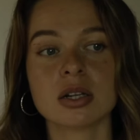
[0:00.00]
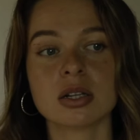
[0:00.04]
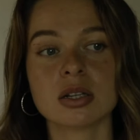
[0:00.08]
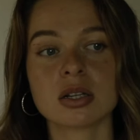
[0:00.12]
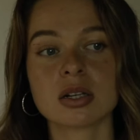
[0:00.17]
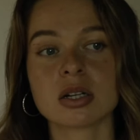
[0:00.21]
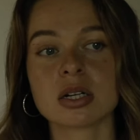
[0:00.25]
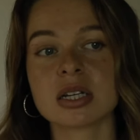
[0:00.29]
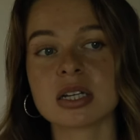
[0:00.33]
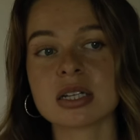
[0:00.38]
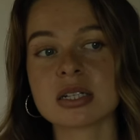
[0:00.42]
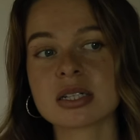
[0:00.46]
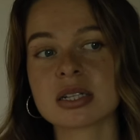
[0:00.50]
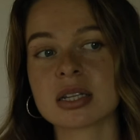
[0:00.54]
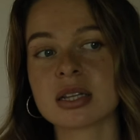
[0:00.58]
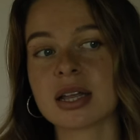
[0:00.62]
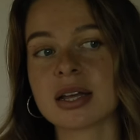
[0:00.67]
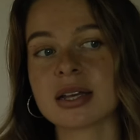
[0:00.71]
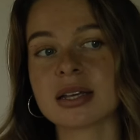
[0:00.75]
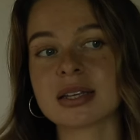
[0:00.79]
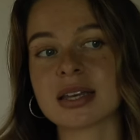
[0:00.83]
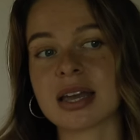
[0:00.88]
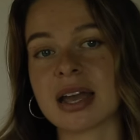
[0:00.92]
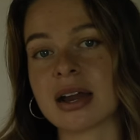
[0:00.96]
learning to
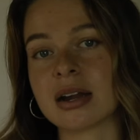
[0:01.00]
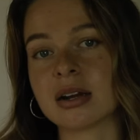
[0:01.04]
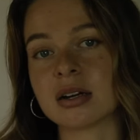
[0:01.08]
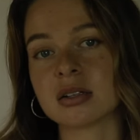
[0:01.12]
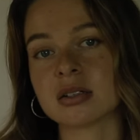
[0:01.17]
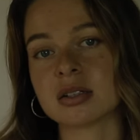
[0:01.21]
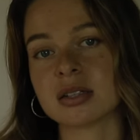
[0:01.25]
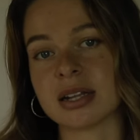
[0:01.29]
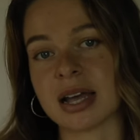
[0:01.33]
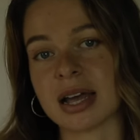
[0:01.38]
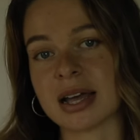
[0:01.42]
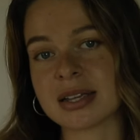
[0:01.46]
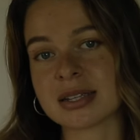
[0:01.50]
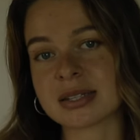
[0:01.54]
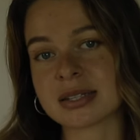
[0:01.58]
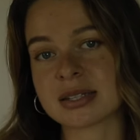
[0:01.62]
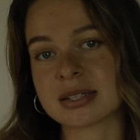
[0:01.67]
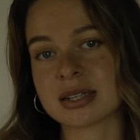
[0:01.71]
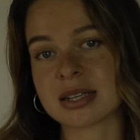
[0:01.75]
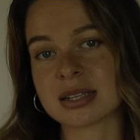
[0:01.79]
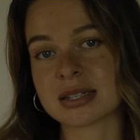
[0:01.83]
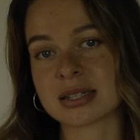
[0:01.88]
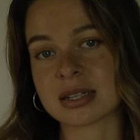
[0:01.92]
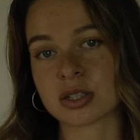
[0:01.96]
like care
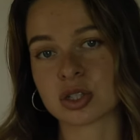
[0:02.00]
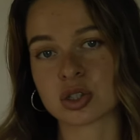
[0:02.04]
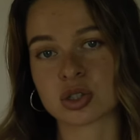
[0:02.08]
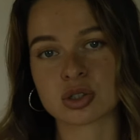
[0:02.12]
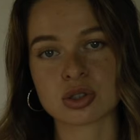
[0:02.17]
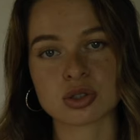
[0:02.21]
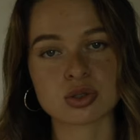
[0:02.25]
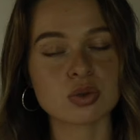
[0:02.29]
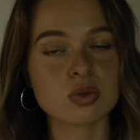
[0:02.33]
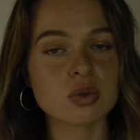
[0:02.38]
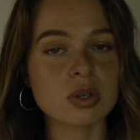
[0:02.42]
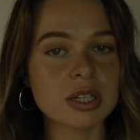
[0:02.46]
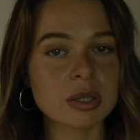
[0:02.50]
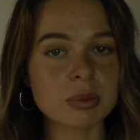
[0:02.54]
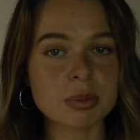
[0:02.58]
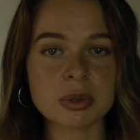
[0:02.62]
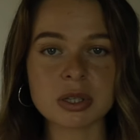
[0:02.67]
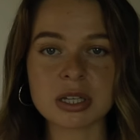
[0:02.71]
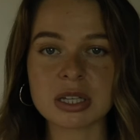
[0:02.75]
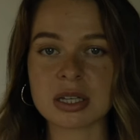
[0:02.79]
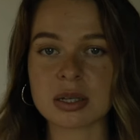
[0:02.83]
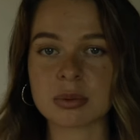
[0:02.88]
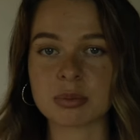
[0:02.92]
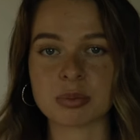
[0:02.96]
less is
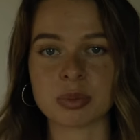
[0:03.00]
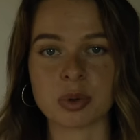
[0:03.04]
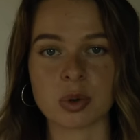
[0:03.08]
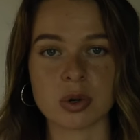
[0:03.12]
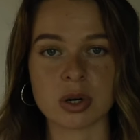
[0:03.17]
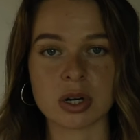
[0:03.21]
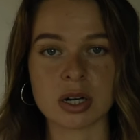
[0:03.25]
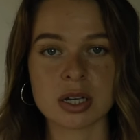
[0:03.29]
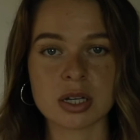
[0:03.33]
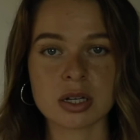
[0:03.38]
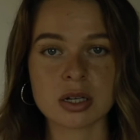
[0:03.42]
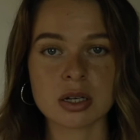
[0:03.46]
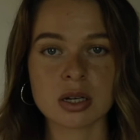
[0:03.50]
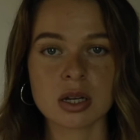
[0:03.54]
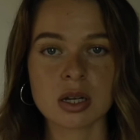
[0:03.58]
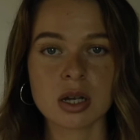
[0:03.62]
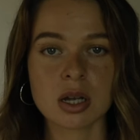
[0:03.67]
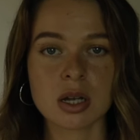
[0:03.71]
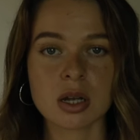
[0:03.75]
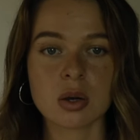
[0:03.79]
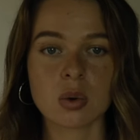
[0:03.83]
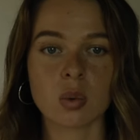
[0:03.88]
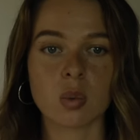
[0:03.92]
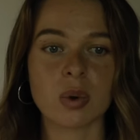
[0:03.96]
extremely important
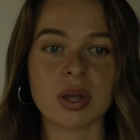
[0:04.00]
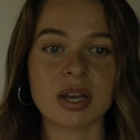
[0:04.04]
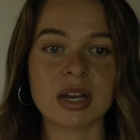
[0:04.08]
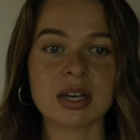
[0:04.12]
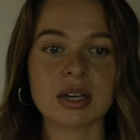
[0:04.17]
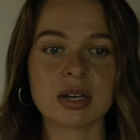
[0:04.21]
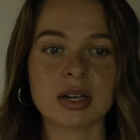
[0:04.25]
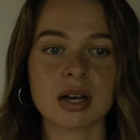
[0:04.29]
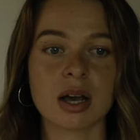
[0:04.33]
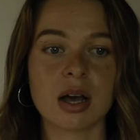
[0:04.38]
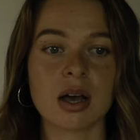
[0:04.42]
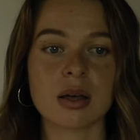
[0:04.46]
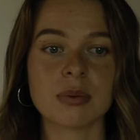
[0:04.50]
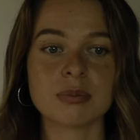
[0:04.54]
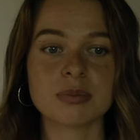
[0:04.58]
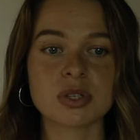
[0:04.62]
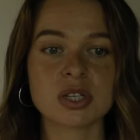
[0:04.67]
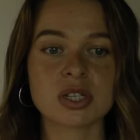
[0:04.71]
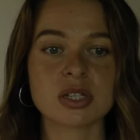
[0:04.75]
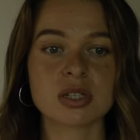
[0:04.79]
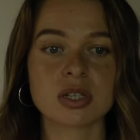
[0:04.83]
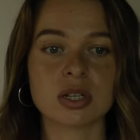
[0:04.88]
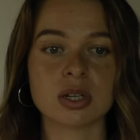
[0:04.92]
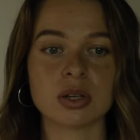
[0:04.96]
when it
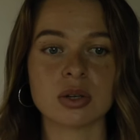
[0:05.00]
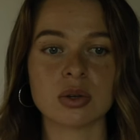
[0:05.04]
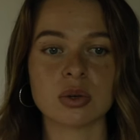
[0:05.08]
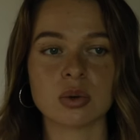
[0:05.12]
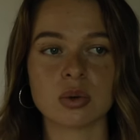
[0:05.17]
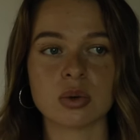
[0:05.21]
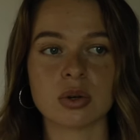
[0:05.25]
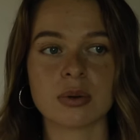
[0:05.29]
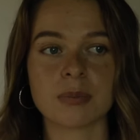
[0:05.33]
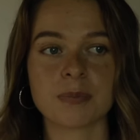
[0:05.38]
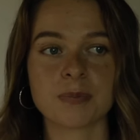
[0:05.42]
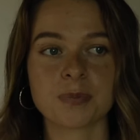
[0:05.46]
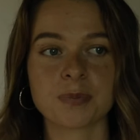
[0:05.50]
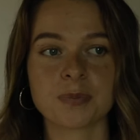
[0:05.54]
comes to